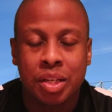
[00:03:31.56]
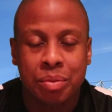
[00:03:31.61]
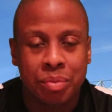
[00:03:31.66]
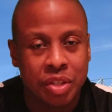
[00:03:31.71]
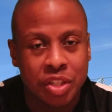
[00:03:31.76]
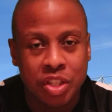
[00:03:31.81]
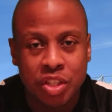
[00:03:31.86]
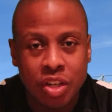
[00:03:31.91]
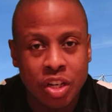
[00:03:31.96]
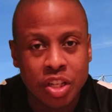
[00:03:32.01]

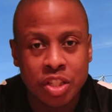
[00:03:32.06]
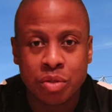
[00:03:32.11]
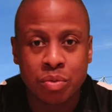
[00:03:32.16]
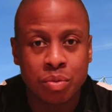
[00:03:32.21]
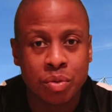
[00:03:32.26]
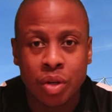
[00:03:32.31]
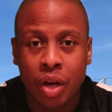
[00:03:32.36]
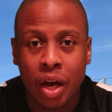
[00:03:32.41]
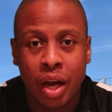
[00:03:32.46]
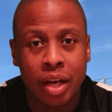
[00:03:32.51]
mean, chances
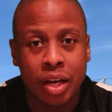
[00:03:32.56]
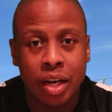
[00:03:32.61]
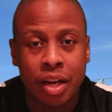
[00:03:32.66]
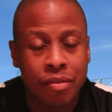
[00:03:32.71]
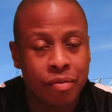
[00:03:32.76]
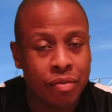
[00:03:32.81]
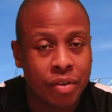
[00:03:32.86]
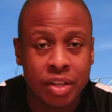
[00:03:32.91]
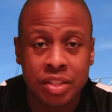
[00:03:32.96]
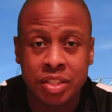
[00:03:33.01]
were going
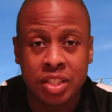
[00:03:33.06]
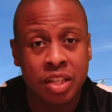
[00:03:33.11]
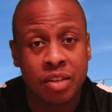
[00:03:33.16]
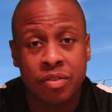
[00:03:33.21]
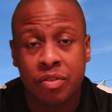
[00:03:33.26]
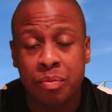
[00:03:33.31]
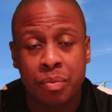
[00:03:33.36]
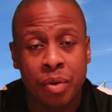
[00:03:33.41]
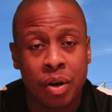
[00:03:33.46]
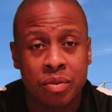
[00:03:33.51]
left, right and centre
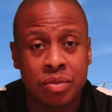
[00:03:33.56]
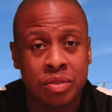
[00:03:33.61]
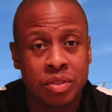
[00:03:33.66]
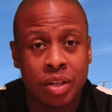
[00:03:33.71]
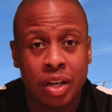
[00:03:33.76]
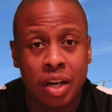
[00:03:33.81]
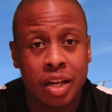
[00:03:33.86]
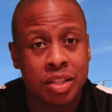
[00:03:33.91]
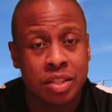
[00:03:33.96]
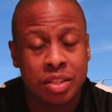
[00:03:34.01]
for both
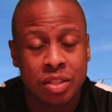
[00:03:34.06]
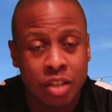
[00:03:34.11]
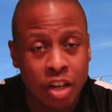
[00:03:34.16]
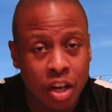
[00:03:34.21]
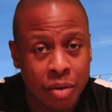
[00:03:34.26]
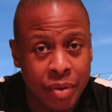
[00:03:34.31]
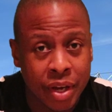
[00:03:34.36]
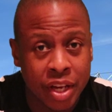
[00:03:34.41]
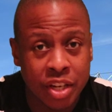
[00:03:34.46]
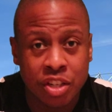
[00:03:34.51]
sides. The
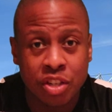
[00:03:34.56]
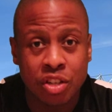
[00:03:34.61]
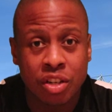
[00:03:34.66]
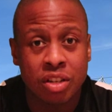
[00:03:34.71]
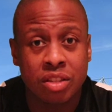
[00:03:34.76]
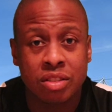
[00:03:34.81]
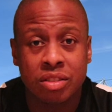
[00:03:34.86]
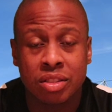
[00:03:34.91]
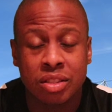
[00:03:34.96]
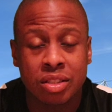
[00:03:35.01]
Army had
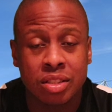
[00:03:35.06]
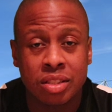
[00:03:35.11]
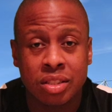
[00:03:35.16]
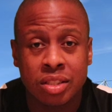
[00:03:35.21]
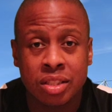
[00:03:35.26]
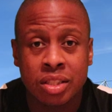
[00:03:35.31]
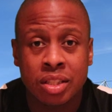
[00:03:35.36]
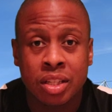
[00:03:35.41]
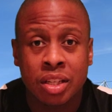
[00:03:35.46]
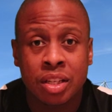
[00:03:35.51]

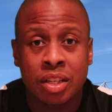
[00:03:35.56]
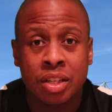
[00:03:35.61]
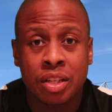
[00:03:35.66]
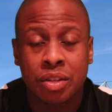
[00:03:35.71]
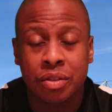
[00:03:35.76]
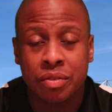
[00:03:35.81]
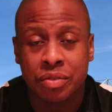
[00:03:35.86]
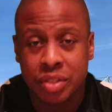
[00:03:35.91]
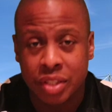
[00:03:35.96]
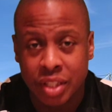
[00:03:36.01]
chances,
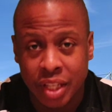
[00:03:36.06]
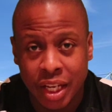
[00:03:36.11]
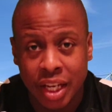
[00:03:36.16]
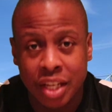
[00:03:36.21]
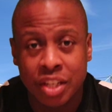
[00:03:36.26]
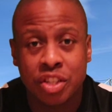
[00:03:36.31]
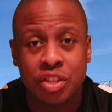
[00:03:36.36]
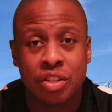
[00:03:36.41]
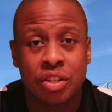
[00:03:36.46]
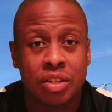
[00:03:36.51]
obviously they
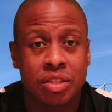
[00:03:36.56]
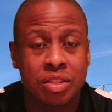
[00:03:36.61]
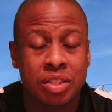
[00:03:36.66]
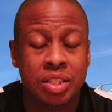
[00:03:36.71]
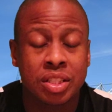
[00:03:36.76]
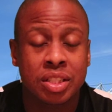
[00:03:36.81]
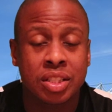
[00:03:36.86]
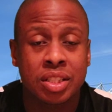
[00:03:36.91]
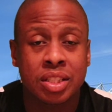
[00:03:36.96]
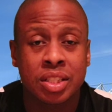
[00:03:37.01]
had
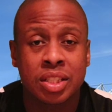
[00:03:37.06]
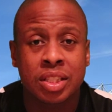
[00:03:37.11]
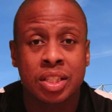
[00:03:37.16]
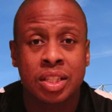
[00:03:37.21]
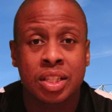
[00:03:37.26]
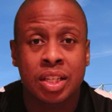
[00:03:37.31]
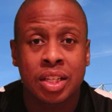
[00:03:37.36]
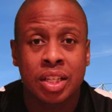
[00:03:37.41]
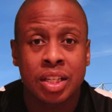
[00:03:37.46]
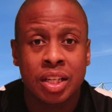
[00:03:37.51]
chances,
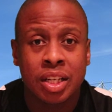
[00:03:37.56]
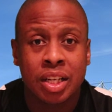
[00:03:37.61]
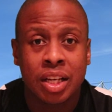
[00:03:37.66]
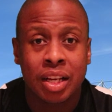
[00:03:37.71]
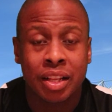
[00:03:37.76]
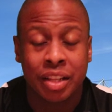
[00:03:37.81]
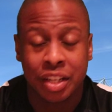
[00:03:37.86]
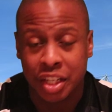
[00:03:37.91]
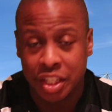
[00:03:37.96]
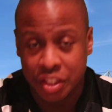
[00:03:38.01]

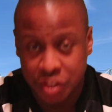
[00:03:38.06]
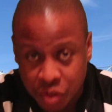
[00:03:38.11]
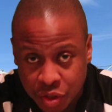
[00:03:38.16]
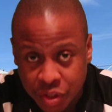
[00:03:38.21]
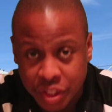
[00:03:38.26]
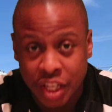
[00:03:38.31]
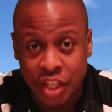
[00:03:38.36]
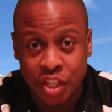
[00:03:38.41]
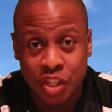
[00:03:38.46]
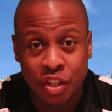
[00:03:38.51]
and then they
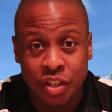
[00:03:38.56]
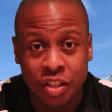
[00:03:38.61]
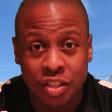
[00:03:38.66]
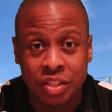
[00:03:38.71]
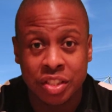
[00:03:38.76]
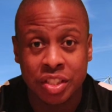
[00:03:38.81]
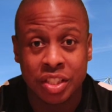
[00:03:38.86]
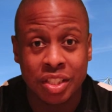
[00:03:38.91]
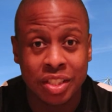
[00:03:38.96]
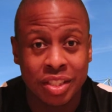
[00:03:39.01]
took their
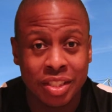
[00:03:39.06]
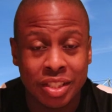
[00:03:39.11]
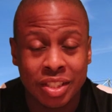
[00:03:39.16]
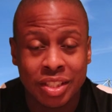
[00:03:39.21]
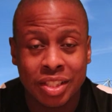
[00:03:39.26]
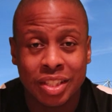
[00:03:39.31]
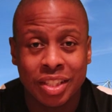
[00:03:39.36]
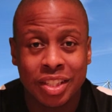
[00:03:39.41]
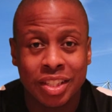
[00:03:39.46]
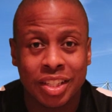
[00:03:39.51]

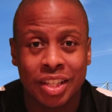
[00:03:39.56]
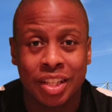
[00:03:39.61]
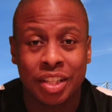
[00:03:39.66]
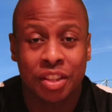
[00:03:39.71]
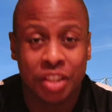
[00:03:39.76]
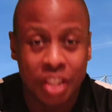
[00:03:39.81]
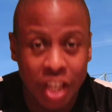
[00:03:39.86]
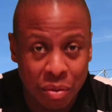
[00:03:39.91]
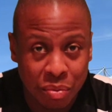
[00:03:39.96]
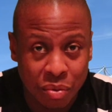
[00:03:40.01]
chances. A
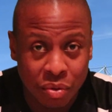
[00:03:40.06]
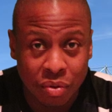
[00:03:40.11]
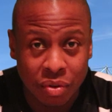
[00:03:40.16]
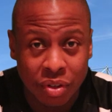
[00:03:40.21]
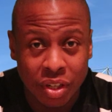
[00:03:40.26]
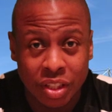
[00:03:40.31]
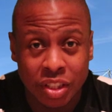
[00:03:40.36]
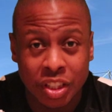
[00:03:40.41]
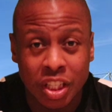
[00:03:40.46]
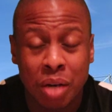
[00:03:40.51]

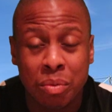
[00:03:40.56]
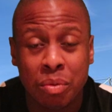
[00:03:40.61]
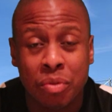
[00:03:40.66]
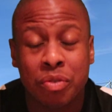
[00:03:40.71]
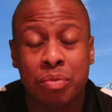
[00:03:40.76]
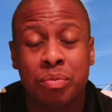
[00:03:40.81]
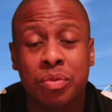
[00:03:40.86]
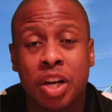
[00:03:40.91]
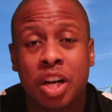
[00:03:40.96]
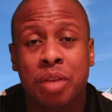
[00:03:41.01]
double
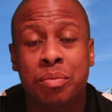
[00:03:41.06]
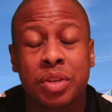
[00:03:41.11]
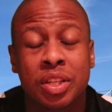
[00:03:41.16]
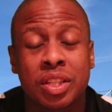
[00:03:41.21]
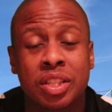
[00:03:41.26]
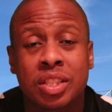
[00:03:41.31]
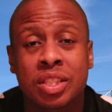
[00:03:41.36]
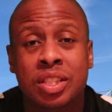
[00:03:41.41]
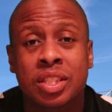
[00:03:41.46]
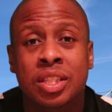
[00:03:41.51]
from
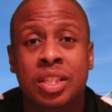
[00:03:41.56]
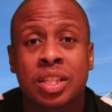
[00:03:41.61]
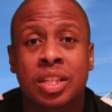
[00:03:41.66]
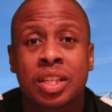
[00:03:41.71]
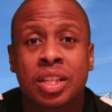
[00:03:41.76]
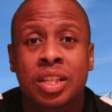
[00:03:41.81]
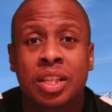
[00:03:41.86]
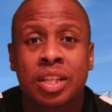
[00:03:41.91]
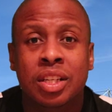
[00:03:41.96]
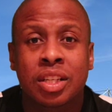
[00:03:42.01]
Cummins,
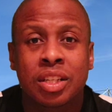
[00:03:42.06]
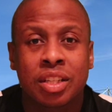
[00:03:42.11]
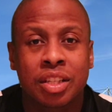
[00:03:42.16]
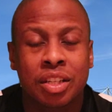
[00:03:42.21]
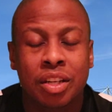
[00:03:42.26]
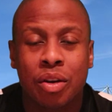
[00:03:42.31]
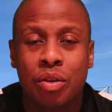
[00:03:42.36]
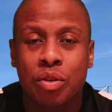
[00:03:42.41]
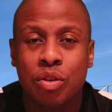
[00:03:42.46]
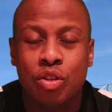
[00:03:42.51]

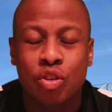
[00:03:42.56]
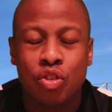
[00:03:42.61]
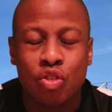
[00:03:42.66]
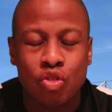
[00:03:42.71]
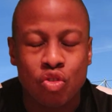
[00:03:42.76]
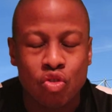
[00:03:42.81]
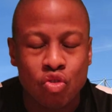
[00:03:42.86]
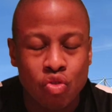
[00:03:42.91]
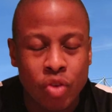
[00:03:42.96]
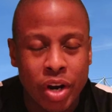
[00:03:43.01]
you know,
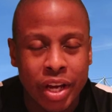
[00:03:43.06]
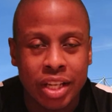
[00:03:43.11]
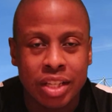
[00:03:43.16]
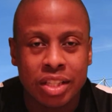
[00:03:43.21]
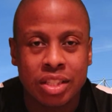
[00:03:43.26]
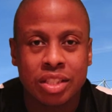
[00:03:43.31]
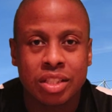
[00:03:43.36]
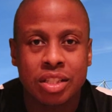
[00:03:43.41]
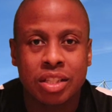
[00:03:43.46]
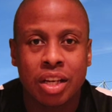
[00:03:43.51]

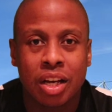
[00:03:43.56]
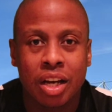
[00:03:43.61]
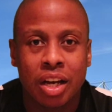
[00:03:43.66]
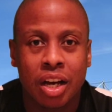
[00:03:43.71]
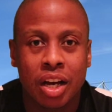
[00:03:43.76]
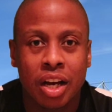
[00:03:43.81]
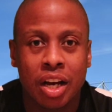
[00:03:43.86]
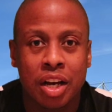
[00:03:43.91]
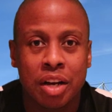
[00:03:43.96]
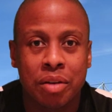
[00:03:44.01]
great
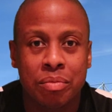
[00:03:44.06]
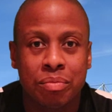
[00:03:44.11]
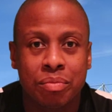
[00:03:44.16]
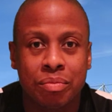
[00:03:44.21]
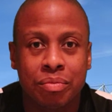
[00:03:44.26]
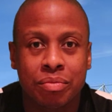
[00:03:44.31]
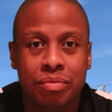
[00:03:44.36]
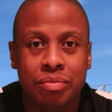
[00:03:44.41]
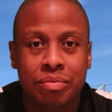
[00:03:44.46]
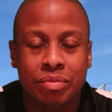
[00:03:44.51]

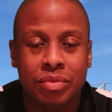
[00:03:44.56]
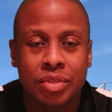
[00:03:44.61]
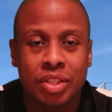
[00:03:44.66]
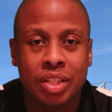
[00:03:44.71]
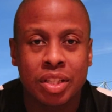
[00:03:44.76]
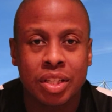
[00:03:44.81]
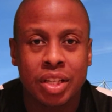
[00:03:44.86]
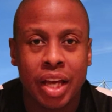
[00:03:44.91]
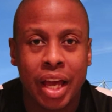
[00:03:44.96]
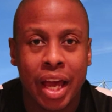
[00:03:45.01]

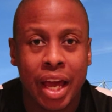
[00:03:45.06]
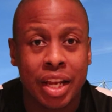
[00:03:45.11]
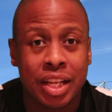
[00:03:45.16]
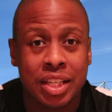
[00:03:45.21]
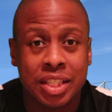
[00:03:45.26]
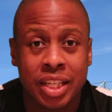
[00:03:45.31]
header